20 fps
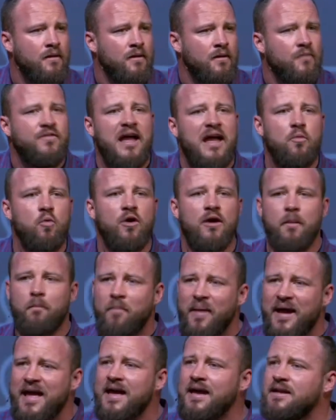They would
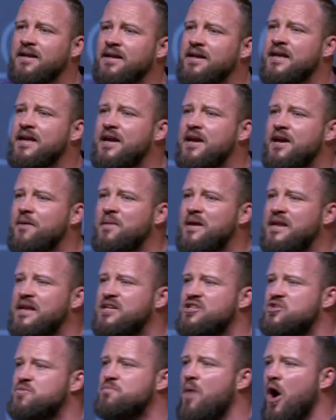abandon him in
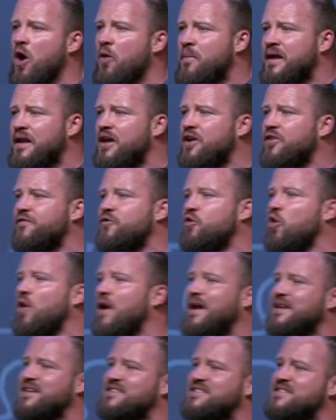his moment of
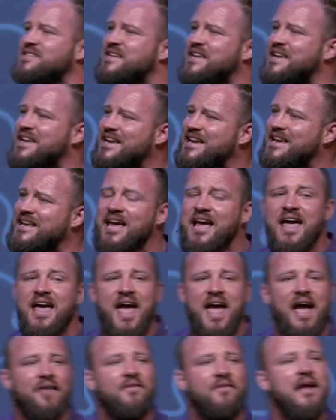greatest need,
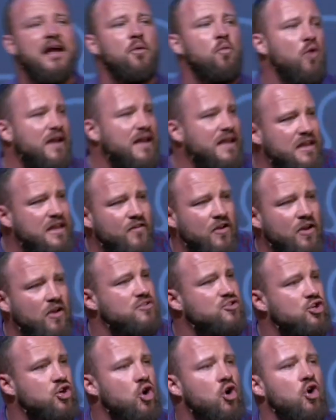and they would even
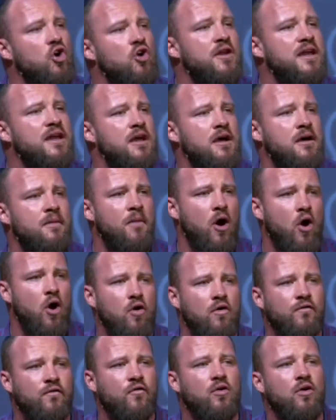turn him
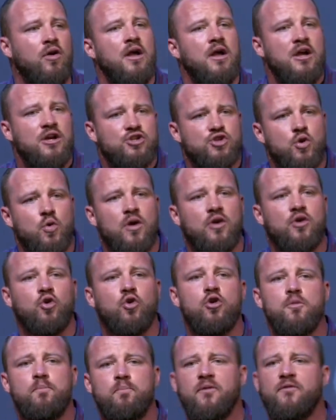over to a
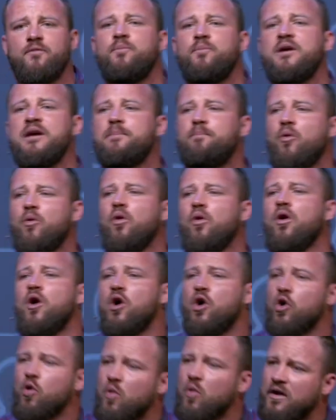group of people
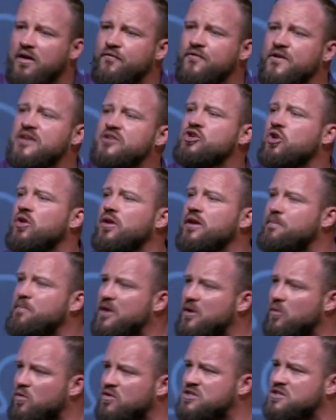who would eventually
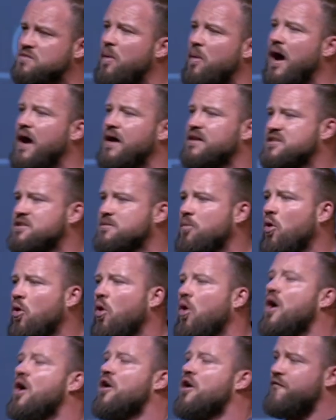be
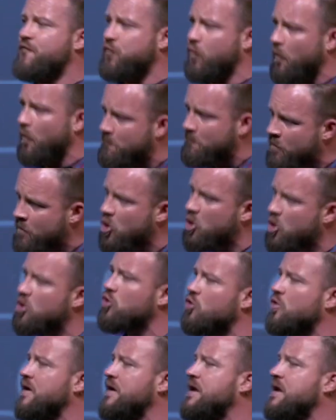responsible for
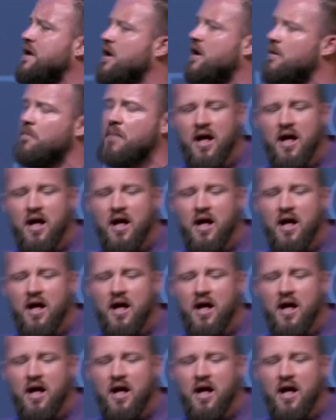murdering him,